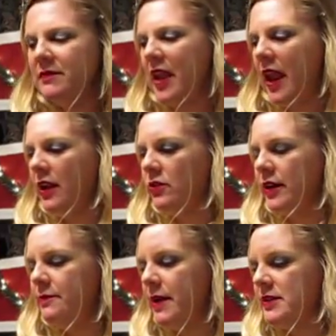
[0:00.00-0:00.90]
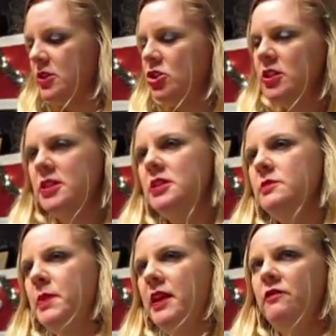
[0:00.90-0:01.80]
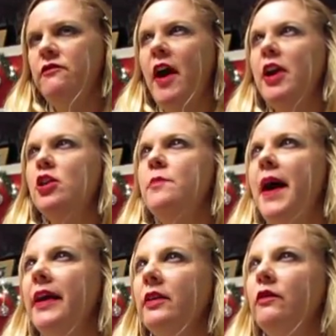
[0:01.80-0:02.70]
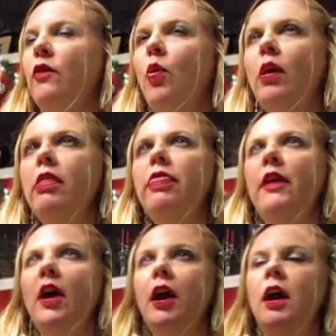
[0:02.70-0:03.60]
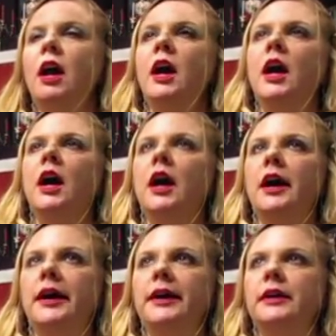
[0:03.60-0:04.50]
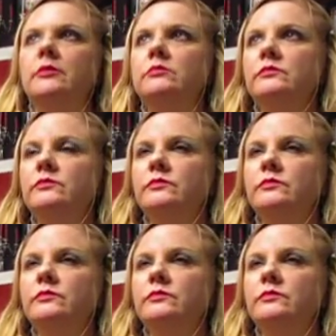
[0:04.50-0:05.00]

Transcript: angry messages being fired back and forth. And